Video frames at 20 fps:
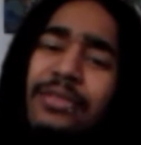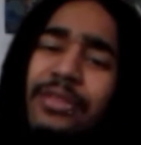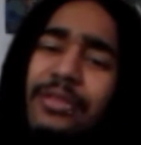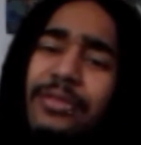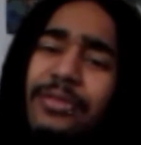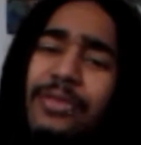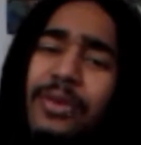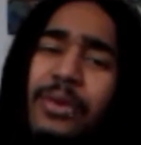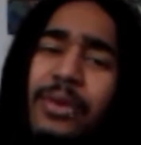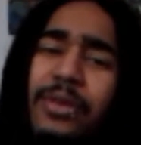for
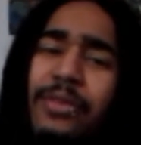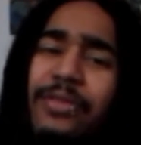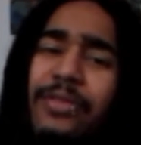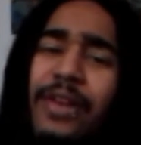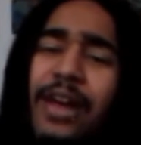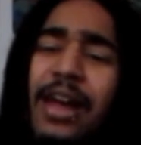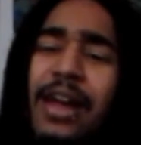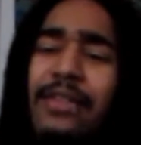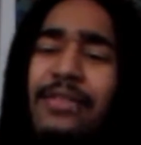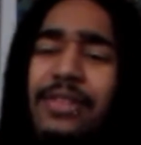4 to
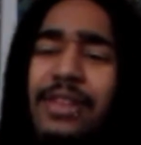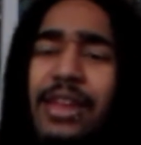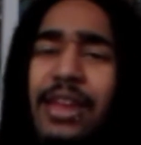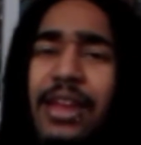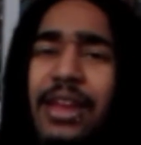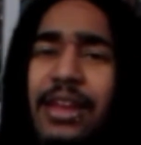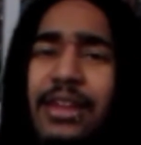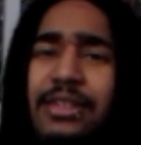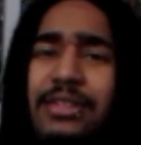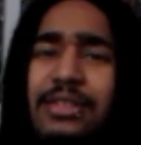5
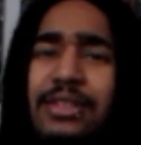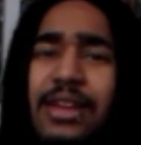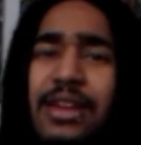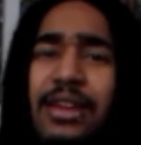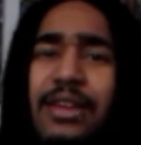days